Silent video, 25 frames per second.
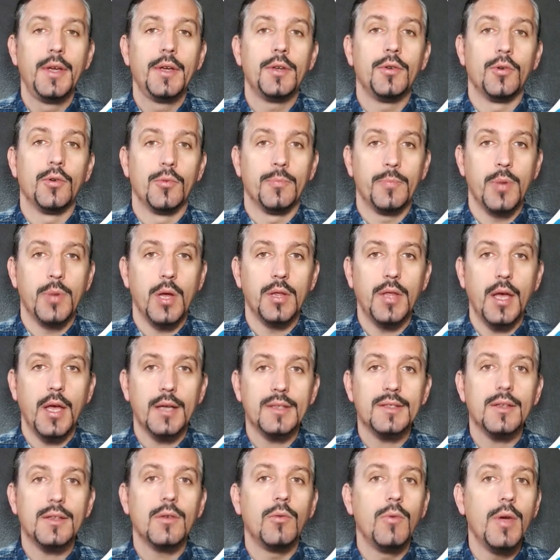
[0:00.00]
your
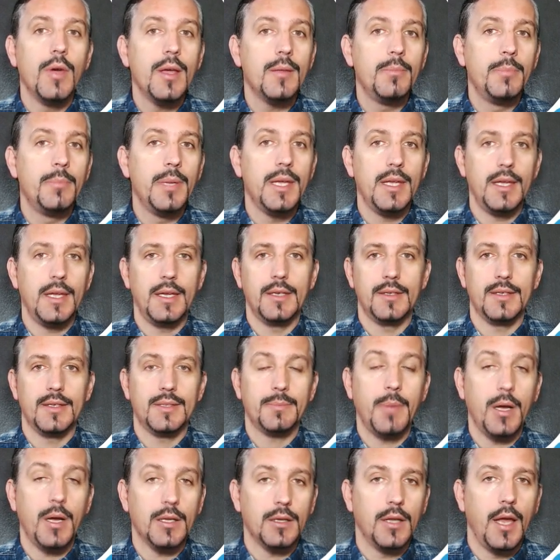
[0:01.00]
products will be in the
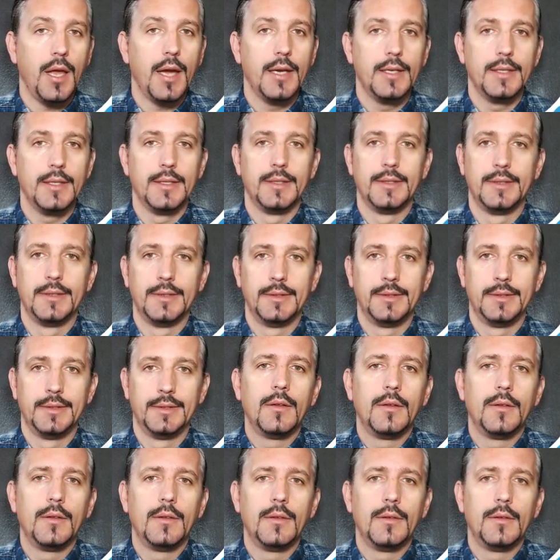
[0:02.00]
spotlight.
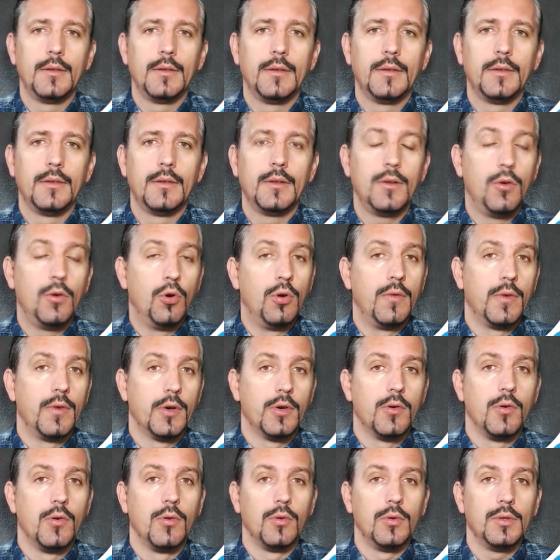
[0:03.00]

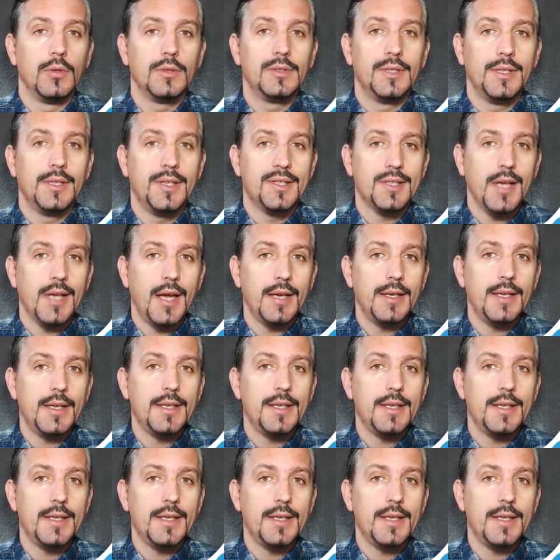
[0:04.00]
Overall, the design